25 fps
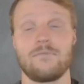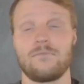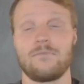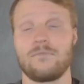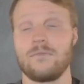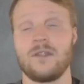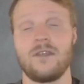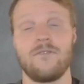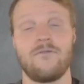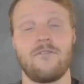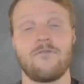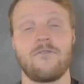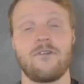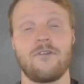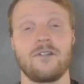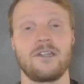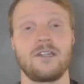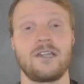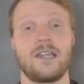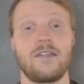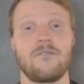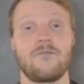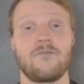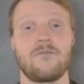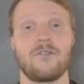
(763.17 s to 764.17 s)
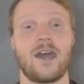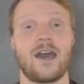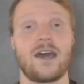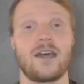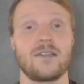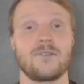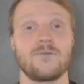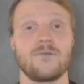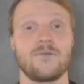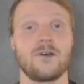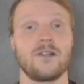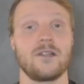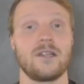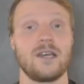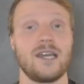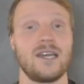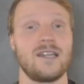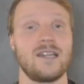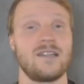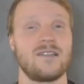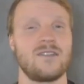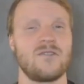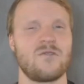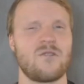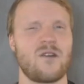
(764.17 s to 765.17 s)
if you feel the need for that as well
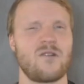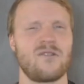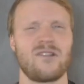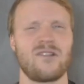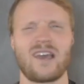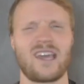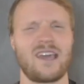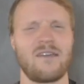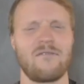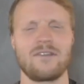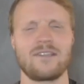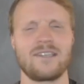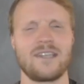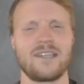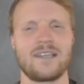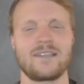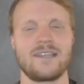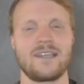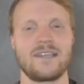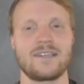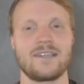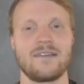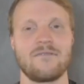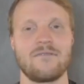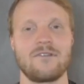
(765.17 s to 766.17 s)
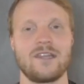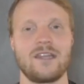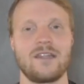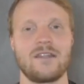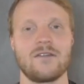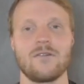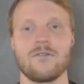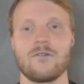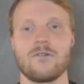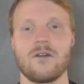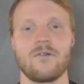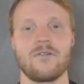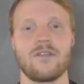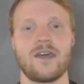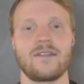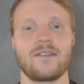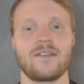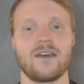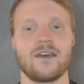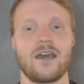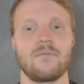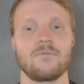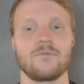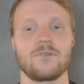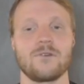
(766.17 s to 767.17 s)
in around like game week 16, 17, around that
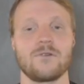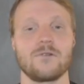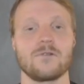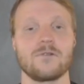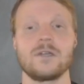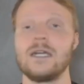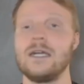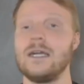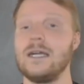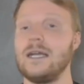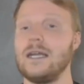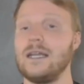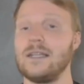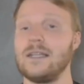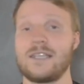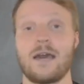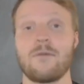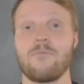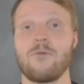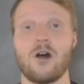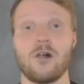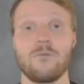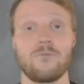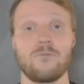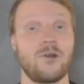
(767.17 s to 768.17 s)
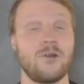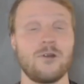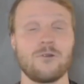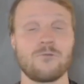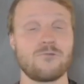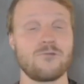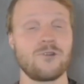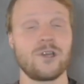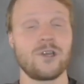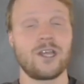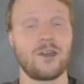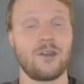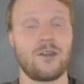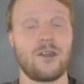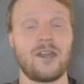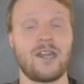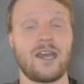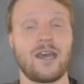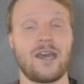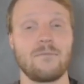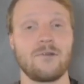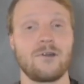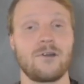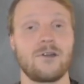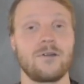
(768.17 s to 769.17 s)
time. So yeah, Palmer, a really good
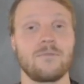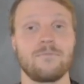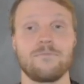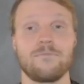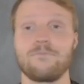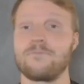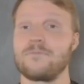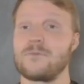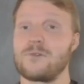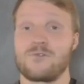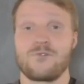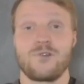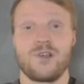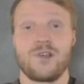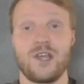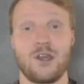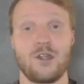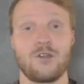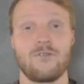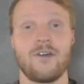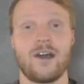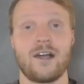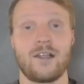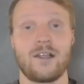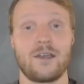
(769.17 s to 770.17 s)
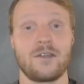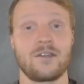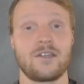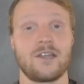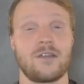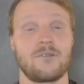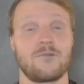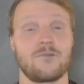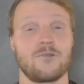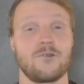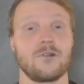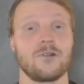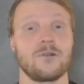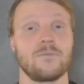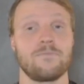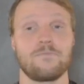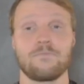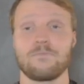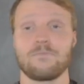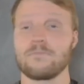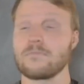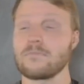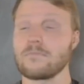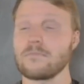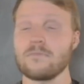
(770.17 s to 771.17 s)
enabler, really good value in general.
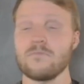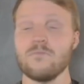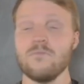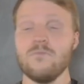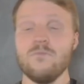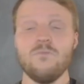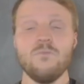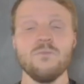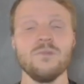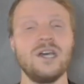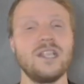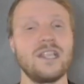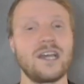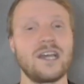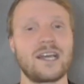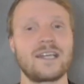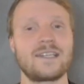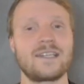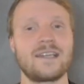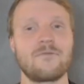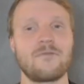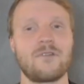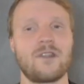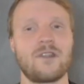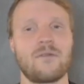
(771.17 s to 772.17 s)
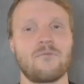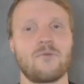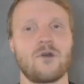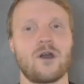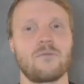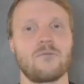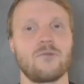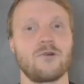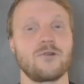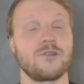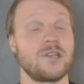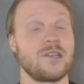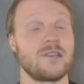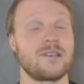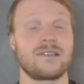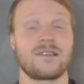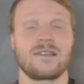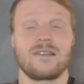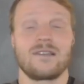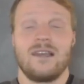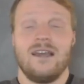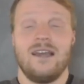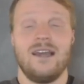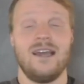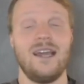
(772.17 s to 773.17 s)
And like I said with Mbuemo,
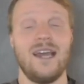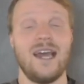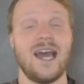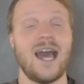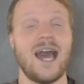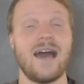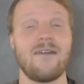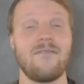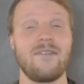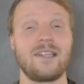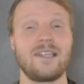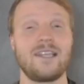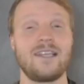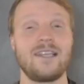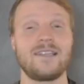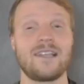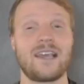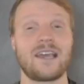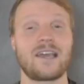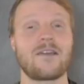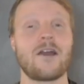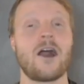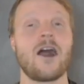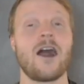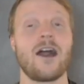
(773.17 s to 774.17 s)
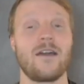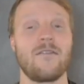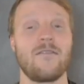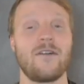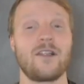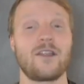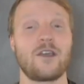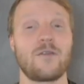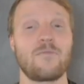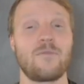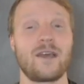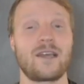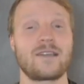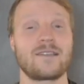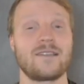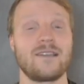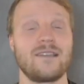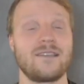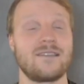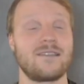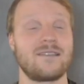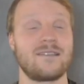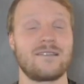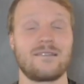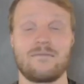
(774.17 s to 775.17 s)
just having these like high value picks
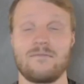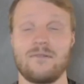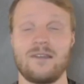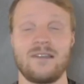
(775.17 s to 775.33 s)
is